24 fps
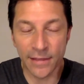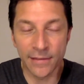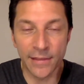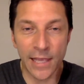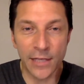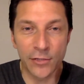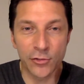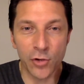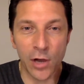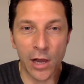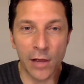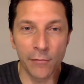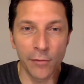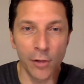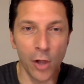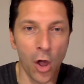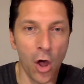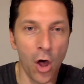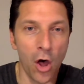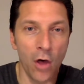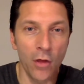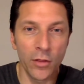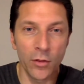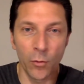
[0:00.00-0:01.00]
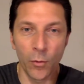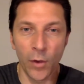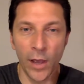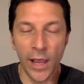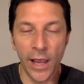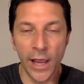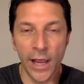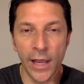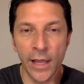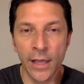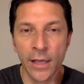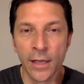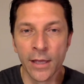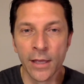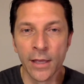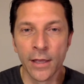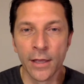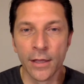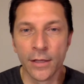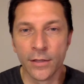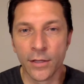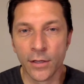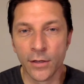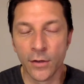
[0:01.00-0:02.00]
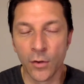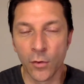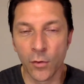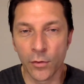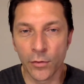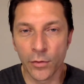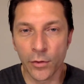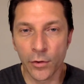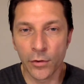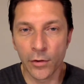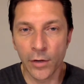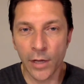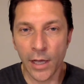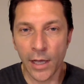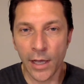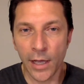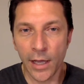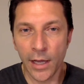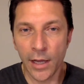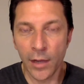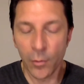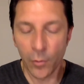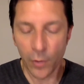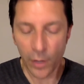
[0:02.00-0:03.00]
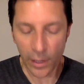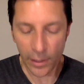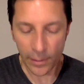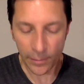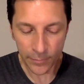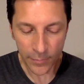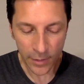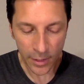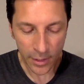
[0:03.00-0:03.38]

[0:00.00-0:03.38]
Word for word: then they travel all the way to Northern Iowa.